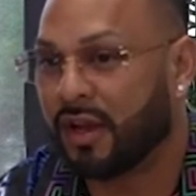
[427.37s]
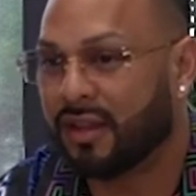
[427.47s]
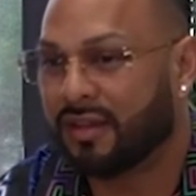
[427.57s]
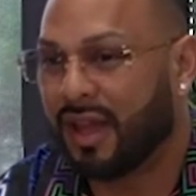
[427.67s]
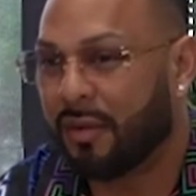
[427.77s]
At
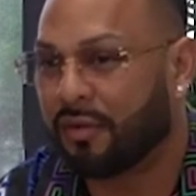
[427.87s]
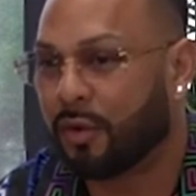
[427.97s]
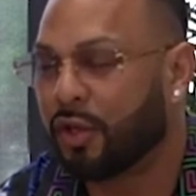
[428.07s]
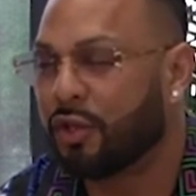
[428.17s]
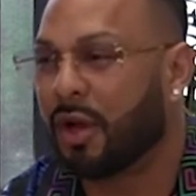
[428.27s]
the time, of
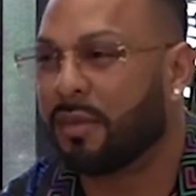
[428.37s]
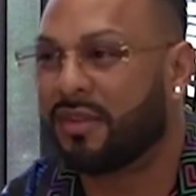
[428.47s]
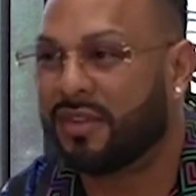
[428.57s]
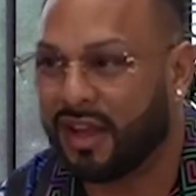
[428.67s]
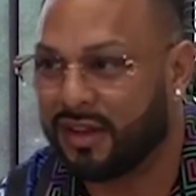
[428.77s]
course, you're
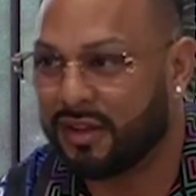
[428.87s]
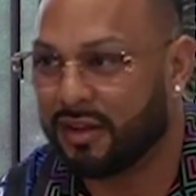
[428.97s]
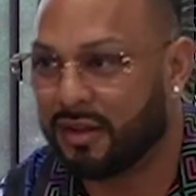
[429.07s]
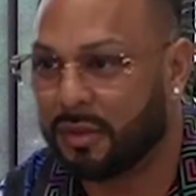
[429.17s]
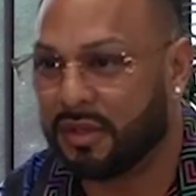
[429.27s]
upset. You're
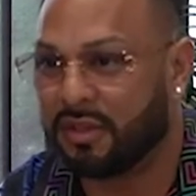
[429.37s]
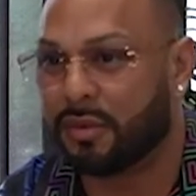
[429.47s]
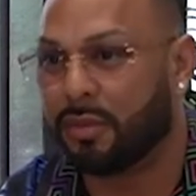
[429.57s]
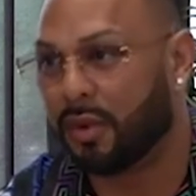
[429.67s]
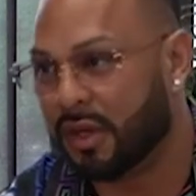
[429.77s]
a little bit
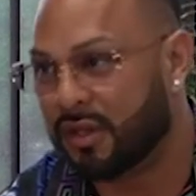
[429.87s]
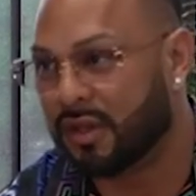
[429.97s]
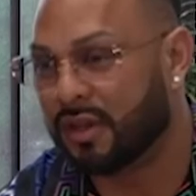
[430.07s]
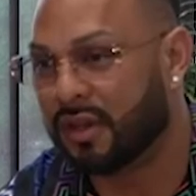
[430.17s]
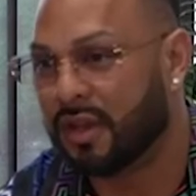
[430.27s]
disappointed,